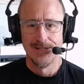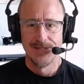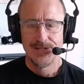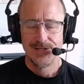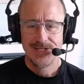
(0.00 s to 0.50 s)

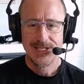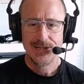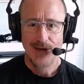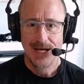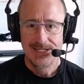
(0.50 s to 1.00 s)
Do you see
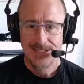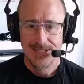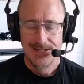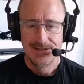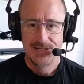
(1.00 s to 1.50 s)
Christ
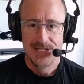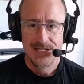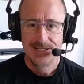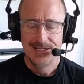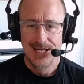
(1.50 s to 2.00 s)

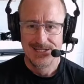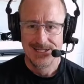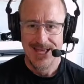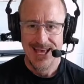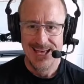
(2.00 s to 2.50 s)
Jesus as
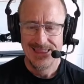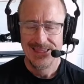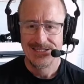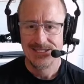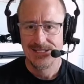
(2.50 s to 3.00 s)
an
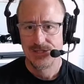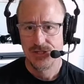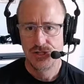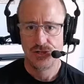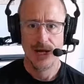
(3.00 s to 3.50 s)
endless
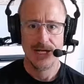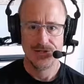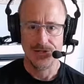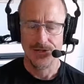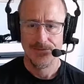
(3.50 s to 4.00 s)
treasure.